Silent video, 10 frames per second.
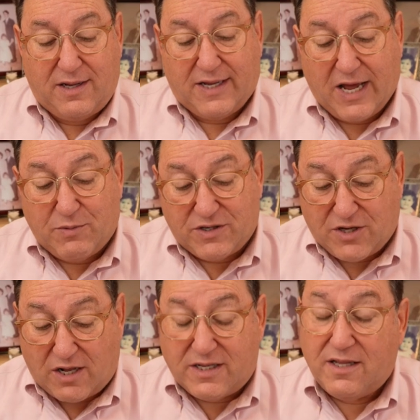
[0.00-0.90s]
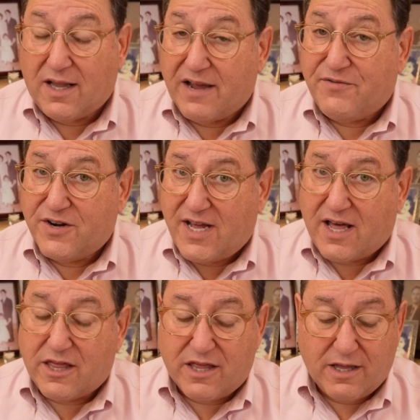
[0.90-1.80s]
can result in life or
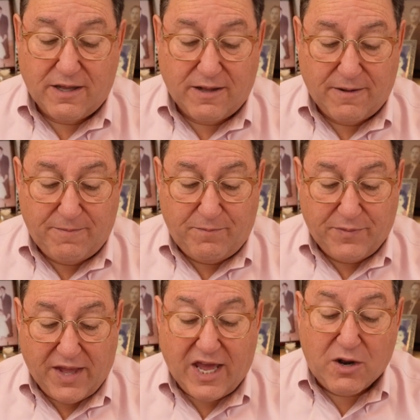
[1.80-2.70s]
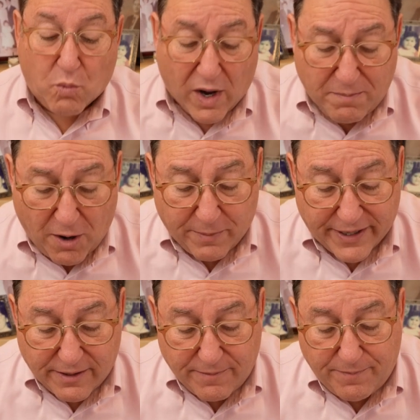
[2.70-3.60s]
death. In one
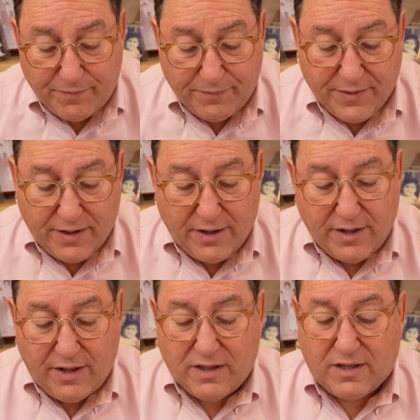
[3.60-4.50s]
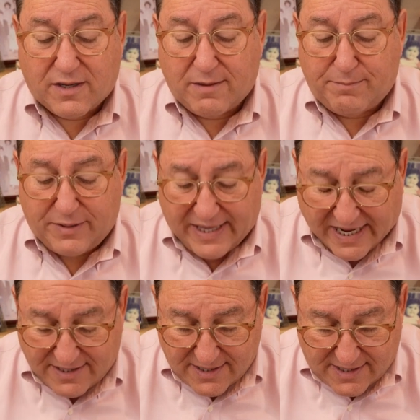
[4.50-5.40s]
moment, the
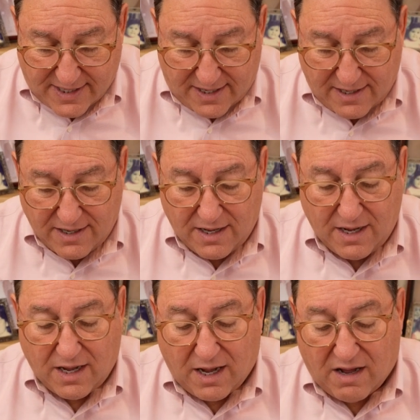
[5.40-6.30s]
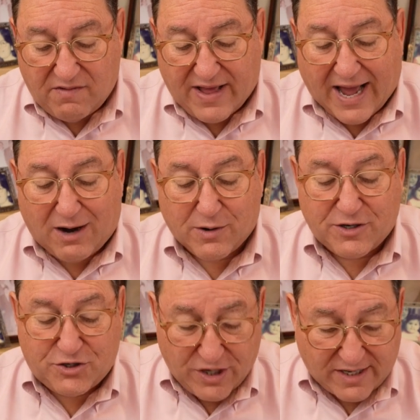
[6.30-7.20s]
complexity of our
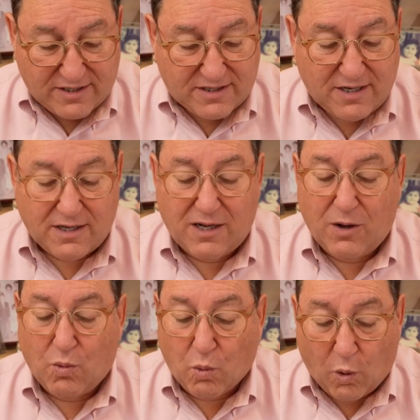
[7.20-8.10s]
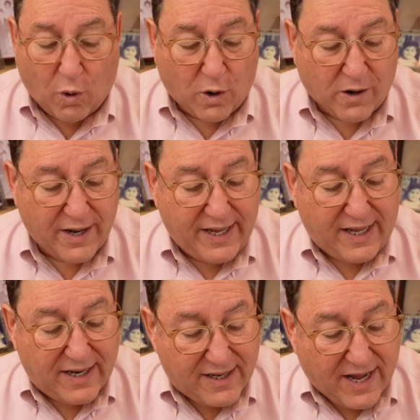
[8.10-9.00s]
just war
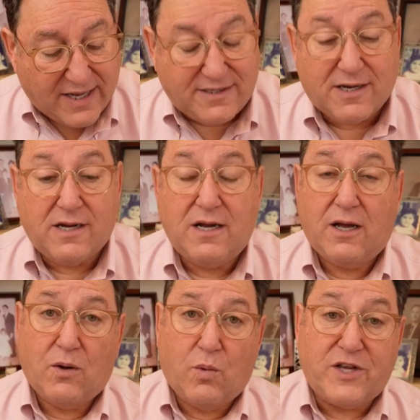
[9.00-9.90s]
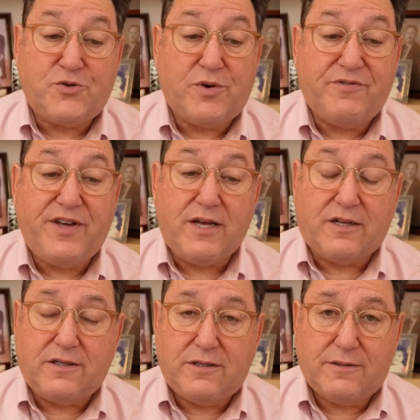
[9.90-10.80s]
in Gaza was revealed.